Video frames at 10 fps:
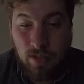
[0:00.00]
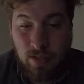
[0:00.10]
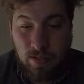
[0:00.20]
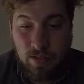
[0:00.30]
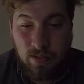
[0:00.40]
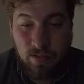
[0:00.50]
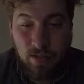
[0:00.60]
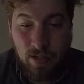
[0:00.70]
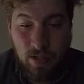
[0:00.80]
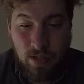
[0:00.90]
it's a sil
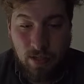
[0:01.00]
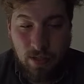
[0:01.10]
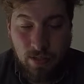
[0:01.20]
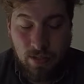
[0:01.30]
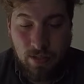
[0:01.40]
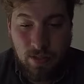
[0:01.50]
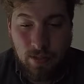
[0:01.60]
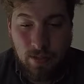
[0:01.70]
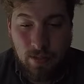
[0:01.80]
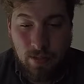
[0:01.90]
nylon
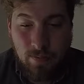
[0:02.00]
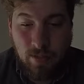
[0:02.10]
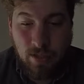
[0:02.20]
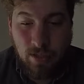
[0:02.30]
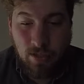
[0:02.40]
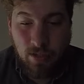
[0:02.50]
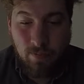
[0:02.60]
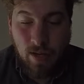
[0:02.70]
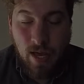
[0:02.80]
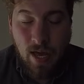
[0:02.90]
material.
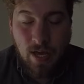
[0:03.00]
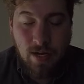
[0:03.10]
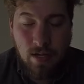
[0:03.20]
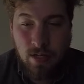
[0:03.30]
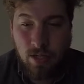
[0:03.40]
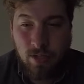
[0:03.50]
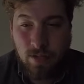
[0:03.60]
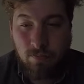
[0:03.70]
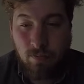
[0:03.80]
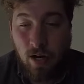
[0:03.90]
My head
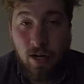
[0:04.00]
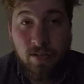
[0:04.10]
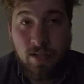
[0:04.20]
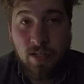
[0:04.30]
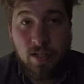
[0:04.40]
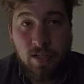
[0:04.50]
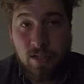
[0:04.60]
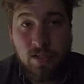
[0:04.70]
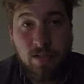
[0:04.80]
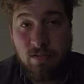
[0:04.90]
just, honestly, it
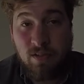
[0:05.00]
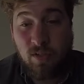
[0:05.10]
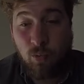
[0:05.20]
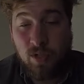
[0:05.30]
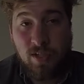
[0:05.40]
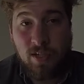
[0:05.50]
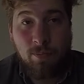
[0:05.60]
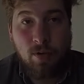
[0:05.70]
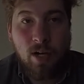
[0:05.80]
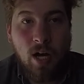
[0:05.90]
just would
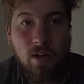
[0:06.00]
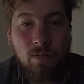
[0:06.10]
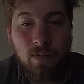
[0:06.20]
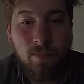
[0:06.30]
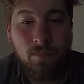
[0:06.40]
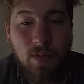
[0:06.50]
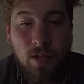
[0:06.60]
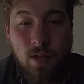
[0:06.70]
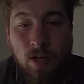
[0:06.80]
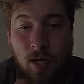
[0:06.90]
slip right off of it.
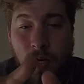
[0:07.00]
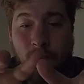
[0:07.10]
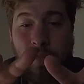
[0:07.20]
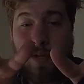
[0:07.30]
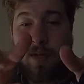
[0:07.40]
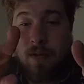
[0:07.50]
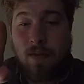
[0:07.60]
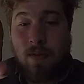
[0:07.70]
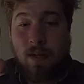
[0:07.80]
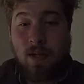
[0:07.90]

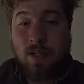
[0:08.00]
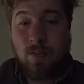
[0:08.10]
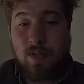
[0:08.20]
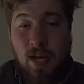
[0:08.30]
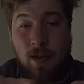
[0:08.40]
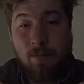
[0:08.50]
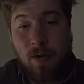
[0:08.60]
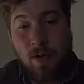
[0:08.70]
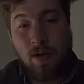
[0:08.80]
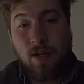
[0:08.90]
The ends were
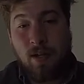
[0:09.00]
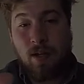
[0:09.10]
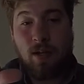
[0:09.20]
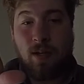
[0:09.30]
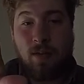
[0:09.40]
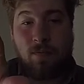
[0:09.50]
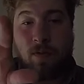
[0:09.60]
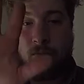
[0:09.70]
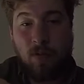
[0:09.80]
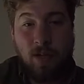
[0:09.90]
tapered, and if
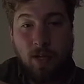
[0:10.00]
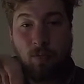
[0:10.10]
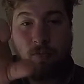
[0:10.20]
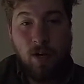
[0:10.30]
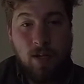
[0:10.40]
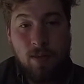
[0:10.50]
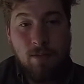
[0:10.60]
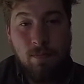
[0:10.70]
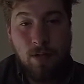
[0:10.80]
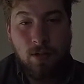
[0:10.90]
you weren't like right in
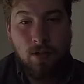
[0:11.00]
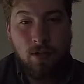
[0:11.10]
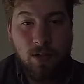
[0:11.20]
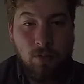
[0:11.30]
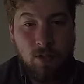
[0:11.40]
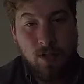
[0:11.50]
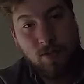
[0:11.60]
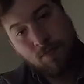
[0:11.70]
the middle, you would just